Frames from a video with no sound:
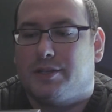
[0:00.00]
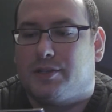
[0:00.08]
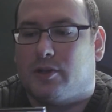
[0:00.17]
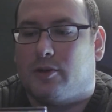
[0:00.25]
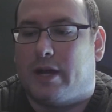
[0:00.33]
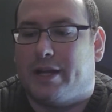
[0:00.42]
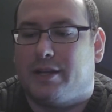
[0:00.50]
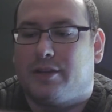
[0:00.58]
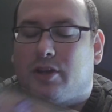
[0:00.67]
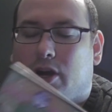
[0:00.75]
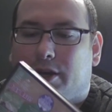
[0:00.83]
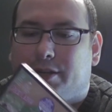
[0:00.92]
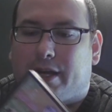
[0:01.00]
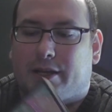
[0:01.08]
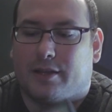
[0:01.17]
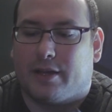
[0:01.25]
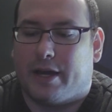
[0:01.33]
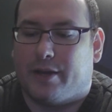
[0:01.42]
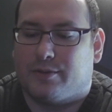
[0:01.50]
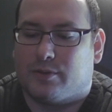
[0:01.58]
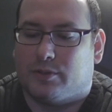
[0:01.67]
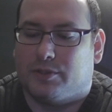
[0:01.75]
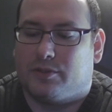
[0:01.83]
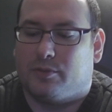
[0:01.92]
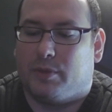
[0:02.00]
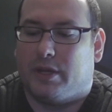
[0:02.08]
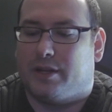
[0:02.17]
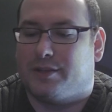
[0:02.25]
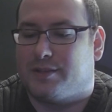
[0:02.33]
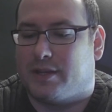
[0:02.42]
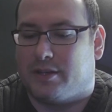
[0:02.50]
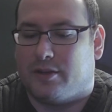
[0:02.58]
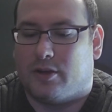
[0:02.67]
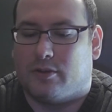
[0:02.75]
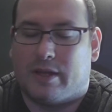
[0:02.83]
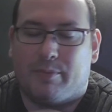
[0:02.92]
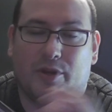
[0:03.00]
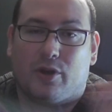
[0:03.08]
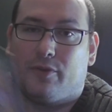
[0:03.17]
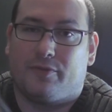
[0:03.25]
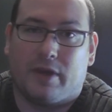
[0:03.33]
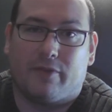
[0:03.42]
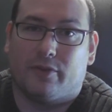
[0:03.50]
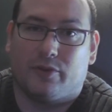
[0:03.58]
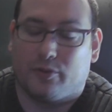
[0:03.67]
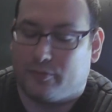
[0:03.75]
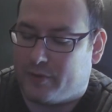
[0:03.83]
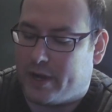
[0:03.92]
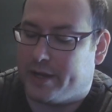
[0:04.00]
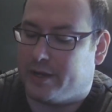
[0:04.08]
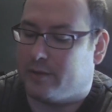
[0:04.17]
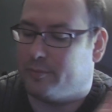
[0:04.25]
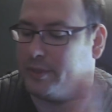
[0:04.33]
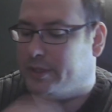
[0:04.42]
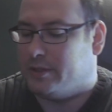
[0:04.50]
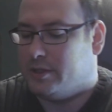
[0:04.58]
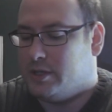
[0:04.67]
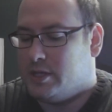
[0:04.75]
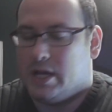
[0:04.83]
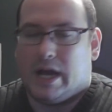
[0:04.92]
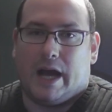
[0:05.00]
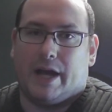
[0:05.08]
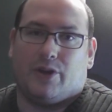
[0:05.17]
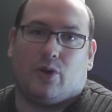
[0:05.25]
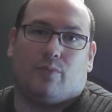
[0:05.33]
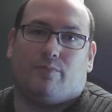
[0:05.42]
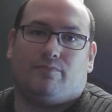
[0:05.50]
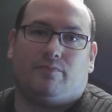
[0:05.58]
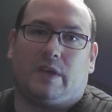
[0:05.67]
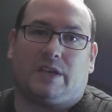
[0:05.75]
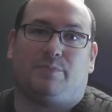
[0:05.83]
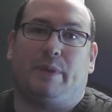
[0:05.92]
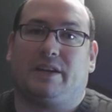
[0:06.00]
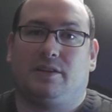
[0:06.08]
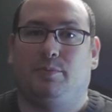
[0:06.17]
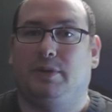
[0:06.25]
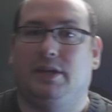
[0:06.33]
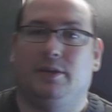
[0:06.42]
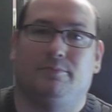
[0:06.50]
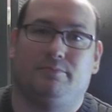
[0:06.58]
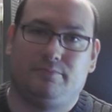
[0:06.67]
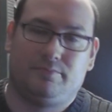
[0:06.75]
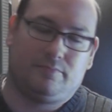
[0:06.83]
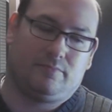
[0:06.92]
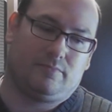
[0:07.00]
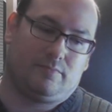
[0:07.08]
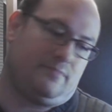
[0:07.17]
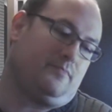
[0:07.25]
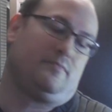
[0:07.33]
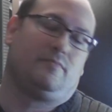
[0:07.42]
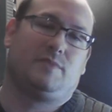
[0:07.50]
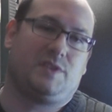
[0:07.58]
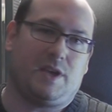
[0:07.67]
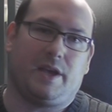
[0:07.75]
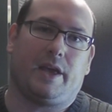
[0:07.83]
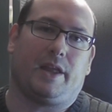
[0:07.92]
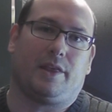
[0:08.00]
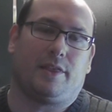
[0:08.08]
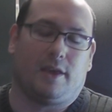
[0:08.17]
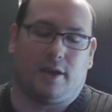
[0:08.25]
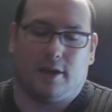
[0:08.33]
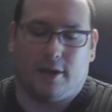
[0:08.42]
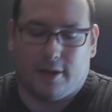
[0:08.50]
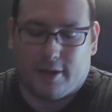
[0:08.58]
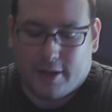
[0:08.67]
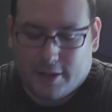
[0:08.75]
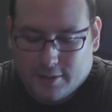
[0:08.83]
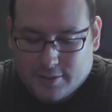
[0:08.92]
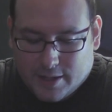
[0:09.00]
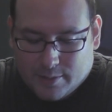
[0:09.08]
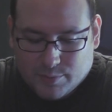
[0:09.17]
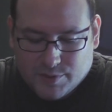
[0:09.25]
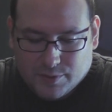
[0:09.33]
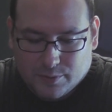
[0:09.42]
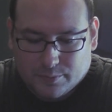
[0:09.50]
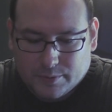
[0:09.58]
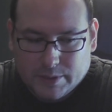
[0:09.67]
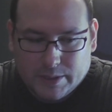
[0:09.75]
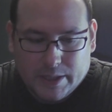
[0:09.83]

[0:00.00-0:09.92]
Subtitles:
So I did contact the guy who sold it to me, and I said, you know, let me know if you ever do find it, but I don't expect to be seeing anything anytime soon.